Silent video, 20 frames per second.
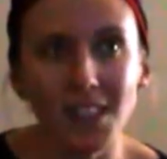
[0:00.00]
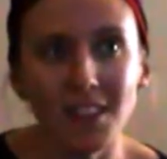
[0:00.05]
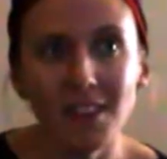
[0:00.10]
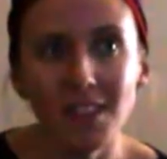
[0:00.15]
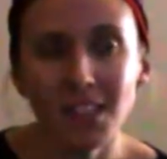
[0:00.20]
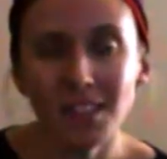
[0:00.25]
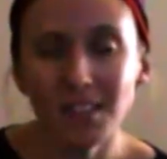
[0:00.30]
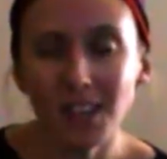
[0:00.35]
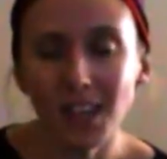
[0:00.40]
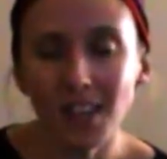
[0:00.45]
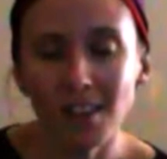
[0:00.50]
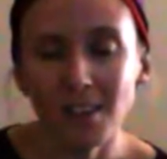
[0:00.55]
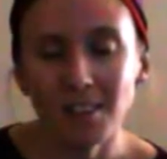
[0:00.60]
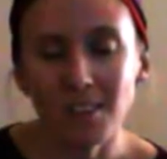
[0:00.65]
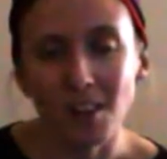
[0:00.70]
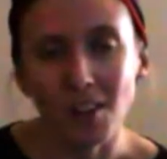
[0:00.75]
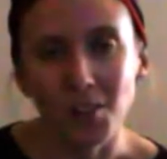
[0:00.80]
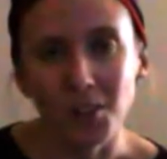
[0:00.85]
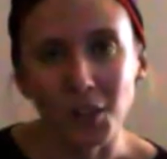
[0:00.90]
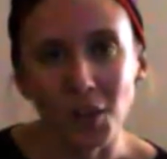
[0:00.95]
they say this
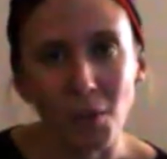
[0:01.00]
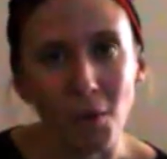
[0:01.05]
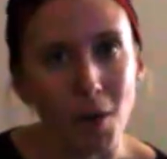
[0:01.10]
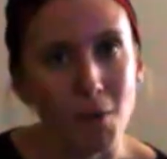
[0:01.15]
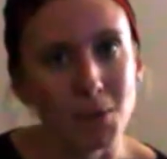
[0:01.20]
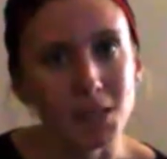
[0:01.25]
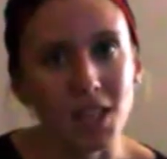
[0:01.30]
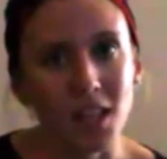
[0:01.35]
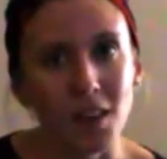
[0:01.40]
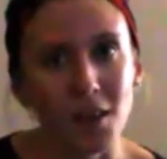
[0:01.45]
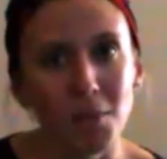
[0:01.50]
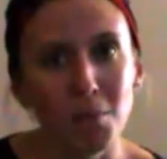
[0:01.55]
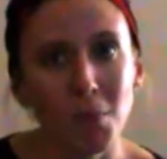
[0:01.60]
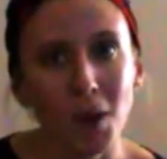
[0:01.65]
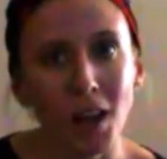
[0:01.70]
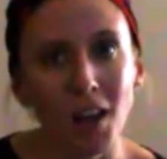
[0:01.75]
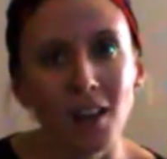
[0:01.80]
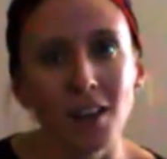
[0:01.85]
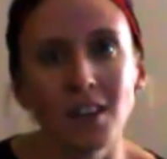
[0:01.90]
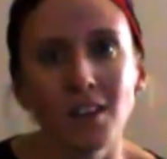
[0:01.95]
on their website,
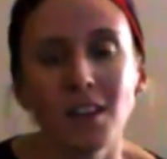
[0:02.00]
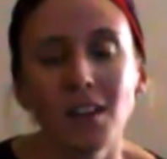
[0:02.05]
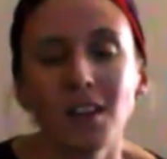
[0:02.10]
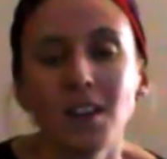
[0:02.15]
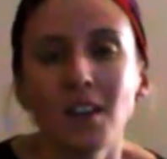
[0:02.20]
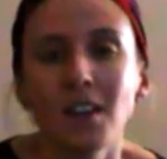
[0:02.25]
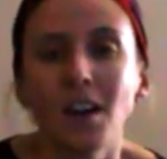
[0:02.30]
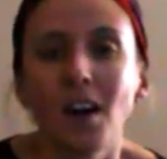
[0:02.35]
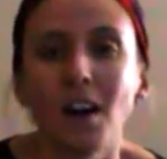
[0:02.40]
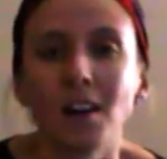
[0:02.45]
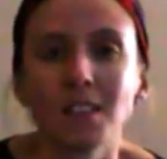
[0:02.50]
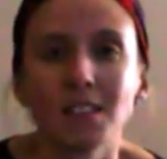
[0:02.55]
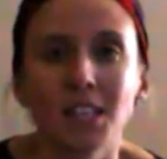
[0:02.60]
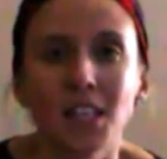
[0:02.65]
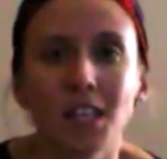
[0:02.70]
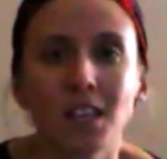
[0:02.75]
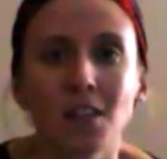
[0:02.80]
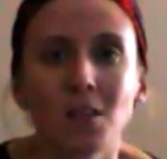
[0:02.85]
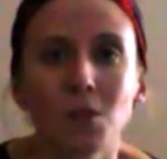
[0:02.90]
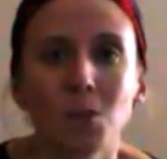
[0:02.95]
but I'll say
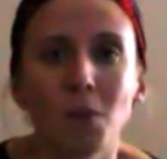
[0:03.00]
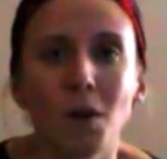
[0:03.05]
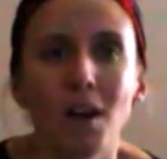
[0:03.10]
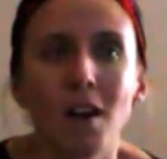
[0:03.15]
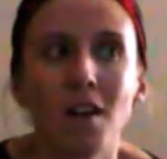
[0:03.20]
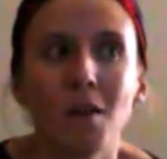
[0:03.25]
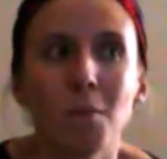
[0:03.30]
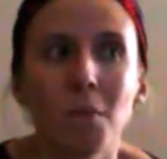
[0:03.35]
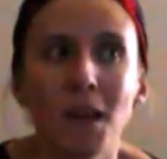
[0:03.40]
it as well.